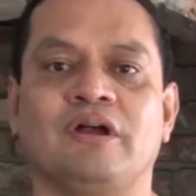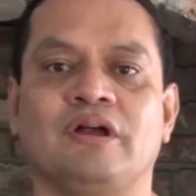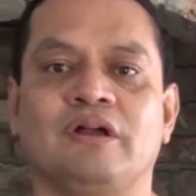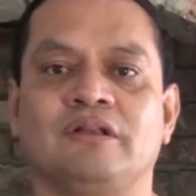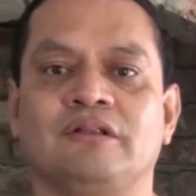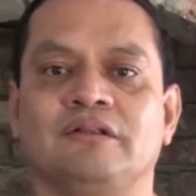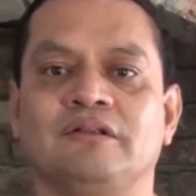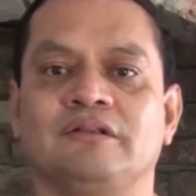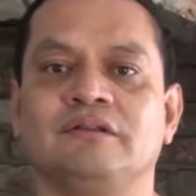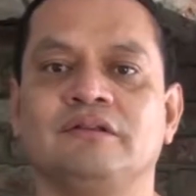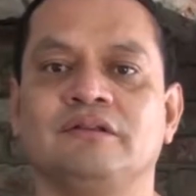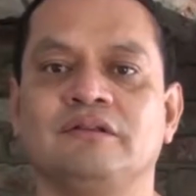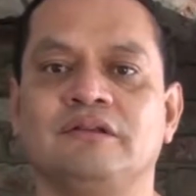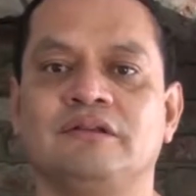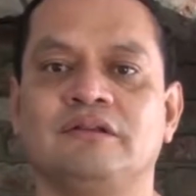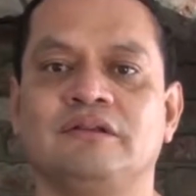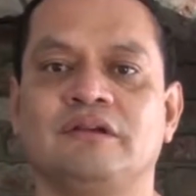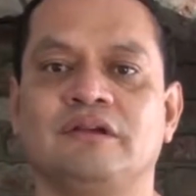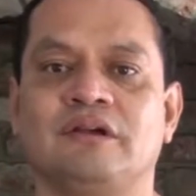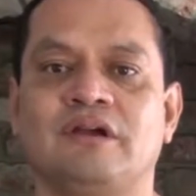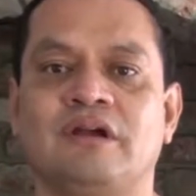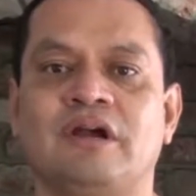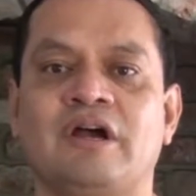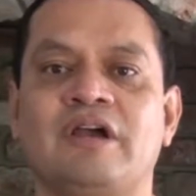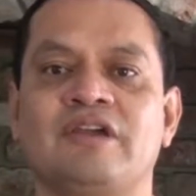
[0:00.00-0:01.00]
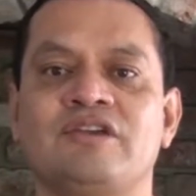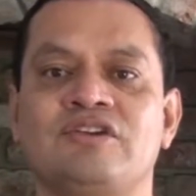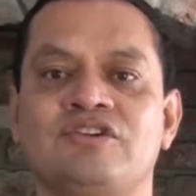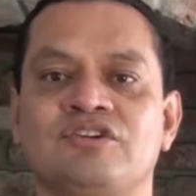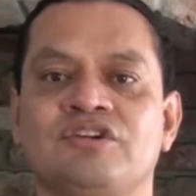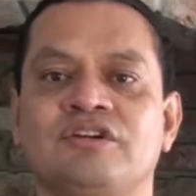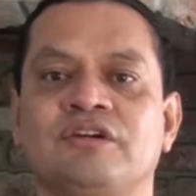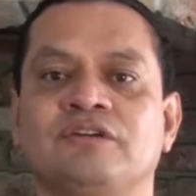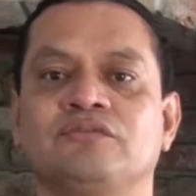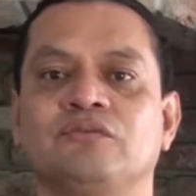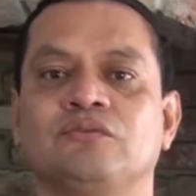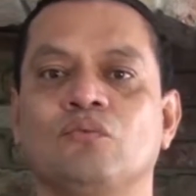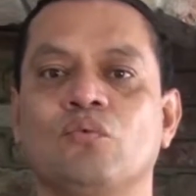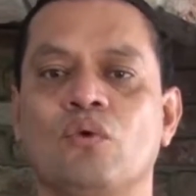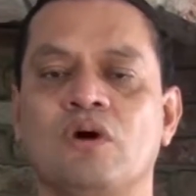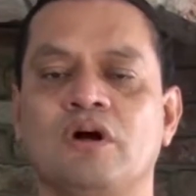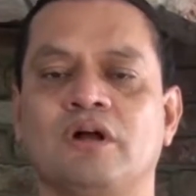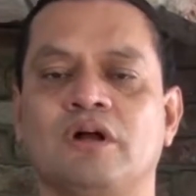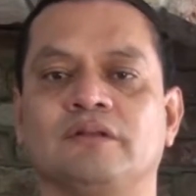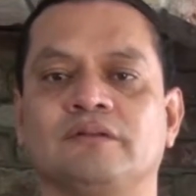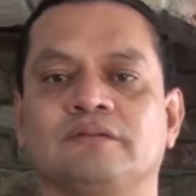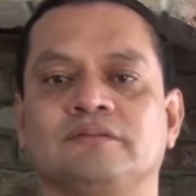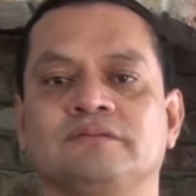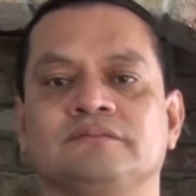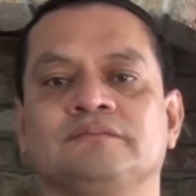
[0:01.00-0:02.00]
and
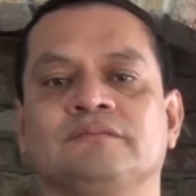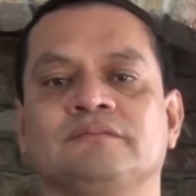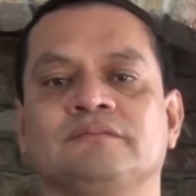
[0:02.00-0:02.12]
IGF-1.